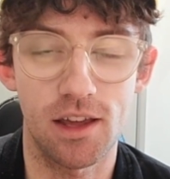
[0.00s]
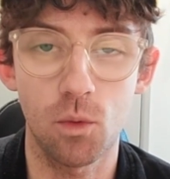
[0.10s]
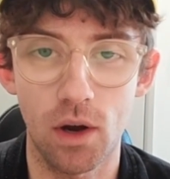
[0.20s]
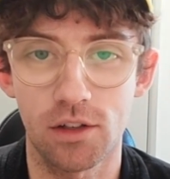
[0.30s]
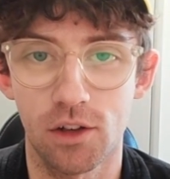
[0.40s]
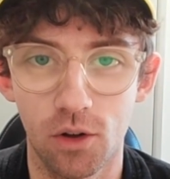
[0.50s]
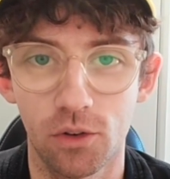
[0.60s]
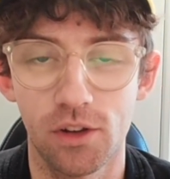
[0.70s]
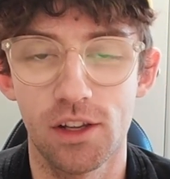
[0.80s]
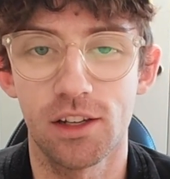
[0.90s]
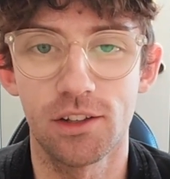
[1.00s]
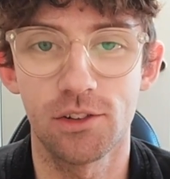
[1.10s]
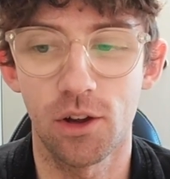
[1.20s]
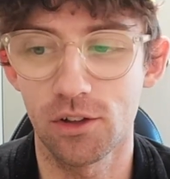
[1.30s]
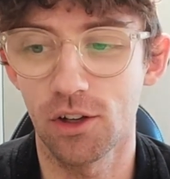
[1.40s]
They won gold in
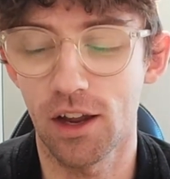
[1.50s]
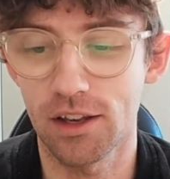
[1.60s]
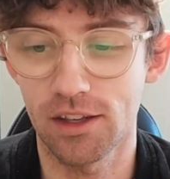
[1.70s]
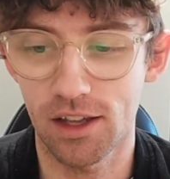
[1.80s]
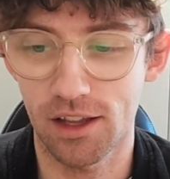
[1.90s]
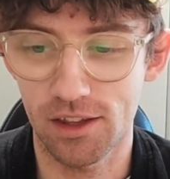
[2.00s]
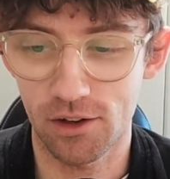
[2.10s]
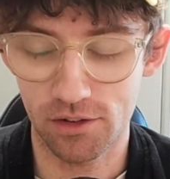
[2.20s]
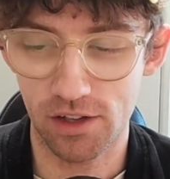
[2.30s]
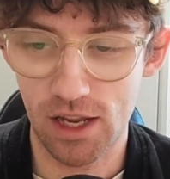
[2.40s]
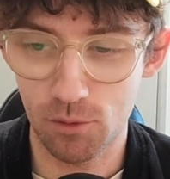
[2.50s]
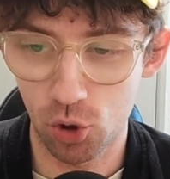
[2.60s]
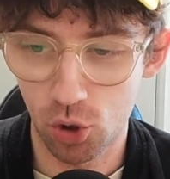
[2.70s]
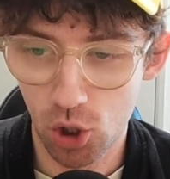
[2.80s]
Tokyo, and uh, they're a team who